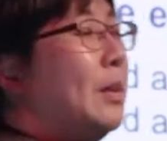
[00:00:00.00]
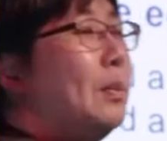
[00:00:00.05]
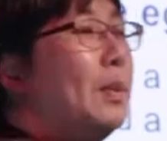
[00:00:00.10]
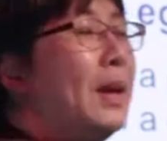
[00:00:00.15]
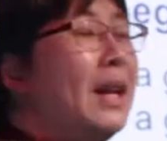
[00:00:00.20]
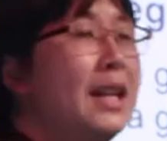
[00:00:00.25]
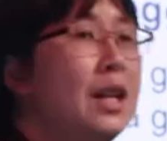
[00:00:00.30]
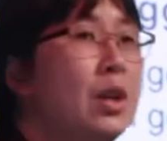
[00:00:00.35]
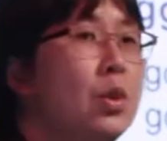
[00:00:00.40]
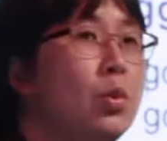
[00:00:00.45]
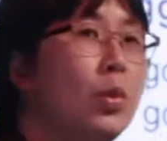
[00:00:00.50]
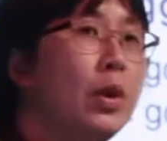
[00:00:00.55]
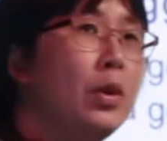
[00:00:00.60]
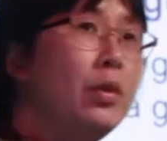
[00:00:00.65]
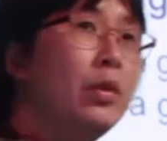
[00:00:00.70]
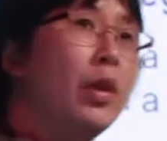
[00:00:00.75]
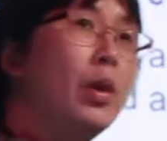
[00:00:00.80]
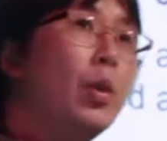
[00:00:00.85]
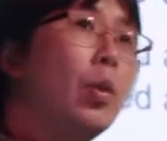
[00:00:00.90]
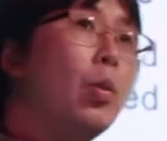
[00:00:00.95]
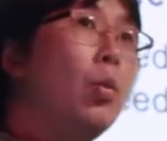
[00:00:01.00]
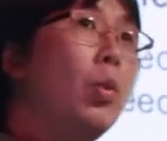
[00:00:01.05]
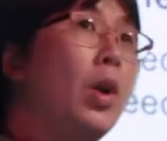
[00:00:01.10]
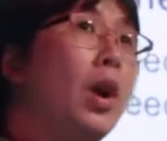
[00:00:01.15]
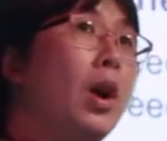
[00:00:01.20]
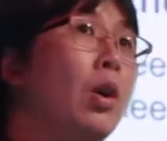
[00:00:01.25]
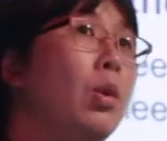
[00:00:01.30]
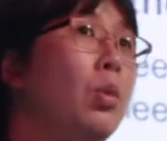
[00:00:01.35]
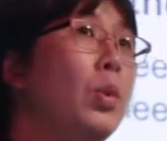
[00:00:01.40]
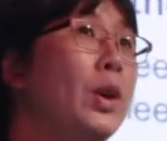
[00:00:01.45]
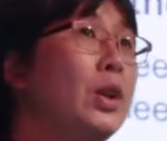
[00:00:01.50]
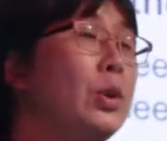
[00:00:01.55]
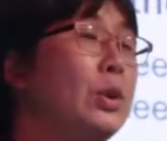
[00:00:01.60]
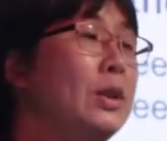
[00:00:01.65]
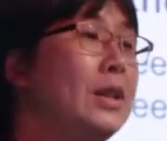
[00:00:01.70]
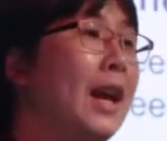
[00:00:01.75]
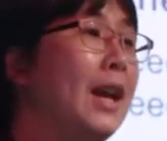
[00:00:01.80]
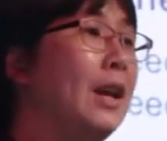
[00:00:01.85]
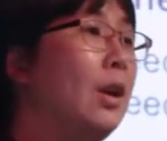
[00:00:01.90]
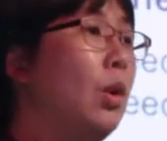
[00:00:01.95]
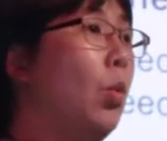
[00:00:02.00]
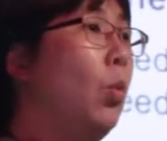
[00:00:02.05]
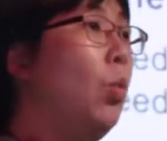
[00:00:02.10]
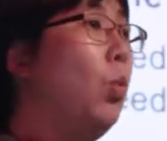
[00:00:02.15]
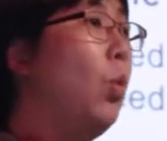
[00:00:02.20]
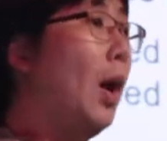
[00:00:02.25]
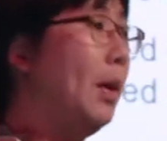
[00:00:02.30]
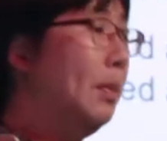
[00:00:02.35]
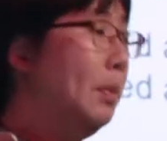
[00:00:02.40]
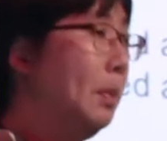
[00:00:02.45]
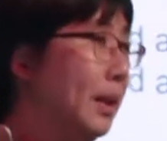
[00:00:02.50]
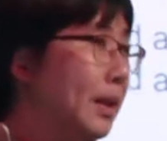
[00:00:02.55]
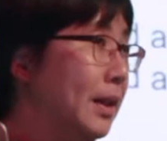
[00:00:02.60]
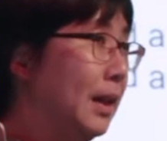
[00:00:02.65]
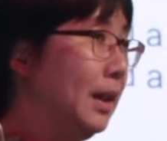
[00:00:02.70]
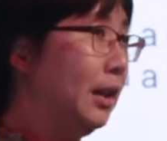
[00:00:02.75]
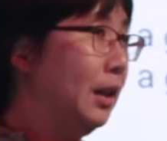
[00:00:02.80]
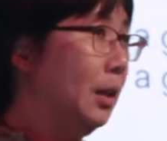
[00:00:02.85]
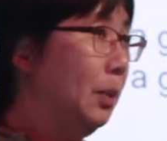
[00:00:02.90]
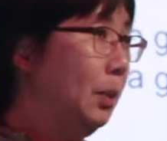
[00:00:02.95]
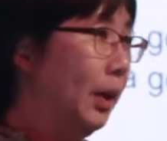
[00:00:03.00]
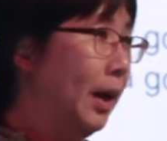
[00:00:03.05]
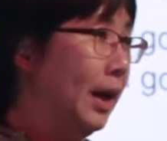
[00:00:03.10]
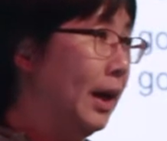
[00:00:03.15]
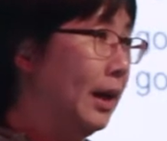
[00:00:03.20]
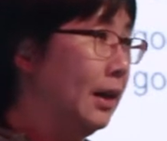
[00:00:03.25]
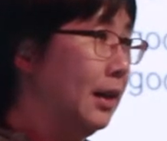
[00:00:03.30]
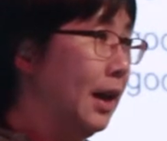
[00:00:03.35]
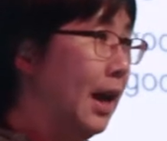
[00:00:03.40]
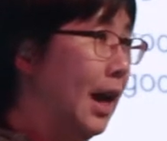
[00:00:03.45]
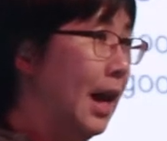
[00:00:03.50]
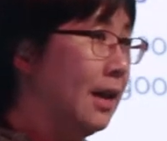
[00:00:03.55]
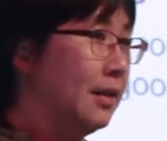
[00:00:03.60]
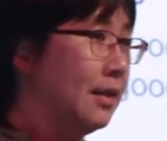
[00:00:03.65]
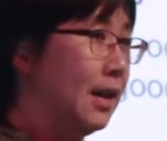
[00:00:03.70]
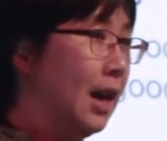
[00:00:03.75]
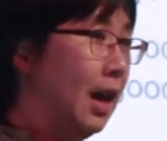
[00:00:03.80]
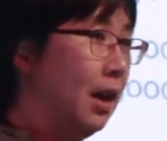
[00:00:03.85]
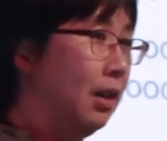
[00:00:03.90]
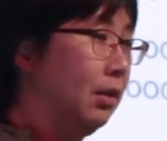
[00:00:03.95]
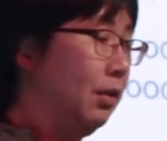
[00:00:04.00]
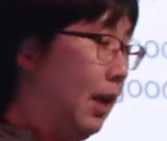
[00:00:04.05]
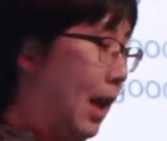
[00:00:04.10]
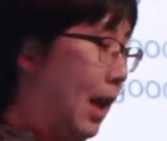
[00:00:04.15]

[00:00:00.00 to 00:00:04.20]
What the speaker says: the beginning, we thought, well, we could take one particular brain as our